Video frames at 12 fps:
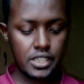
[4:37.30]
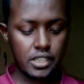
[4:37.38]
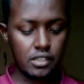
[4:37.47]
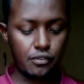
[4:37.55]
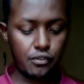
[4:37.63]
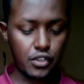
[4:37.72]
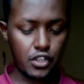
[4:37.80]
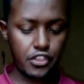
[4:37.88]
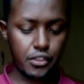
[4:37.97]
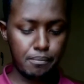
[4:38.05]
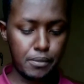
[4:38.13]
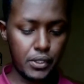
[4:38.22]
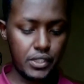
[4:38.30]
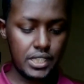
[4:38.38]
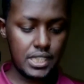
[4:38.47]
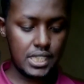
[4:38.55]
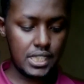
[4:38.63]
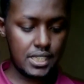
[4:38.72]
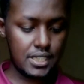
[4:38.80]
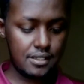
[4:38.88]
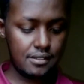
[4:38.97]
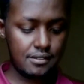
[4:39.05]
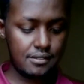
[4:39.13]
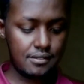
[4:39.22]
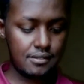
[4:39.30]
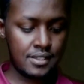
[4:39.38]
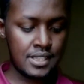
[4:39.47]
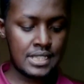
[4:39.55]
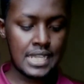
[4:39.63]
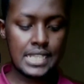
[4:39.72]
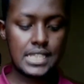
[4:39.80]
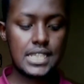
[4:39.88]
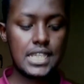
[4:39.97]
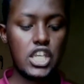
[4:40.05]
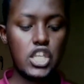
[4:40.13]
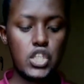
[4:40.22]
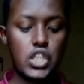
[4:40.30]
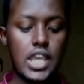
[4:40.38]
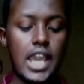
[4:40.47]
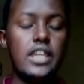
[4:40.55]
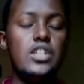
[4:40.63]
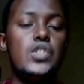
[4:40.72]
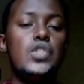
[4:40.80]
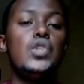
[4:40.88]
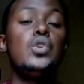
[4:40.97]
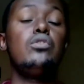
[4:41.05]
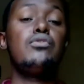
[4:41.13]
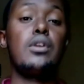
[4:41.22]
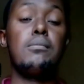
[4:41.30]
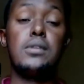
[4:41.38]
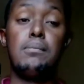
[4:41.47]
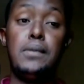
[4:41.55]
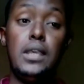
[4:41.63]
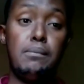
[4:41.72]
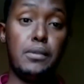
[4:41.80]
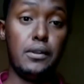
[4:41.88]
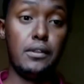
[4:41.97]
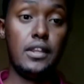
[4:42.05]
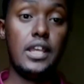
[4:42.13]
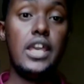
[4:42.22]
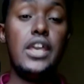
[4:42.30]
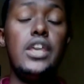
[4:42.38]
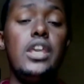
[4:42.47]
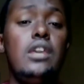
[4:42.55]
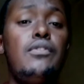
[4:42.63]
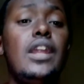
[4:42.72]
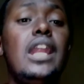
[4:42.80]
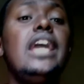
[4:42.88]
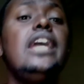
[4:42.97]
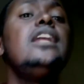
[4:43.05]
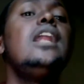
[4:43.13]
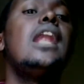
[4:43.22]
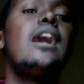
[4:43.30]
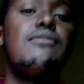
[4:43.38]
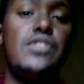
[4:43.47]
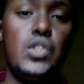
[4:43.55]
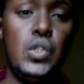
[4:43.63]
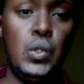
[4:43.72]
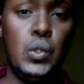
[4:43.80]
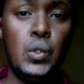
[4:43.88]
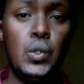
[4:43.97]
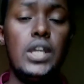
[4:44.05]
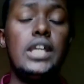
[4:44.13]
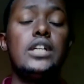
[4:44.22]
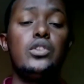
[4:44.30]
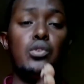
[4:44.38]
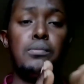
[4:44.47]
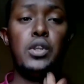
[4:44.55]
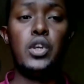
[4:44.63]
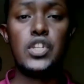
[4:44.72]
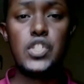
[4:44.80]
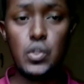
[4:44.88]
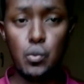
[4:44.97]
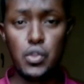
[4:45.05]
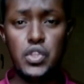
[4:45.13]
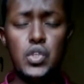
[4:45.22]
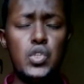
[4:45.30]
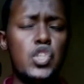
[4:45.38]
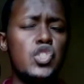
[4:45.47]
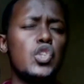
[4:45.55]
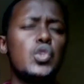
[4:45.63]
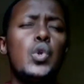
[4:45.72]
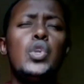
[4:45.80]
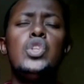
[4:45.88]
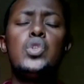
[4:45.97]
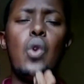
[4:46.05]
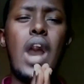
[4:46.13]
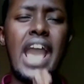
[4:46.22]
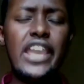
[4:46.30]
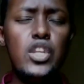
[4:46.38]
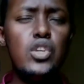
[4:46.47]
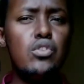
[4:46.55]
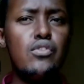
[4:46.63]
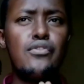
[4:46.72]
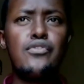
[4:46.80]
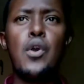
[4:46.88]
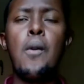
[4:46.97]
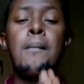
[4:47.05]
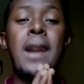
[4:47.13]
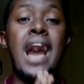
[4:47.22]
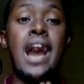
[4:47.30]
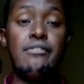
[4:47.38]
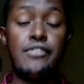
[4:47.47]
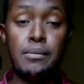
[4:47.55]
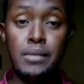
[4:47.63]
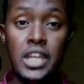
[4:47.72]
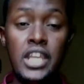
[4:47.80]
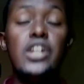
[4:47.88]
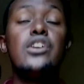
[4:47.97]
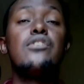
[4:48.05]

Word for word: The fourth point is that she hides you from the people. If a lady loves you, to be honest with you, she's not going to hide you from her family,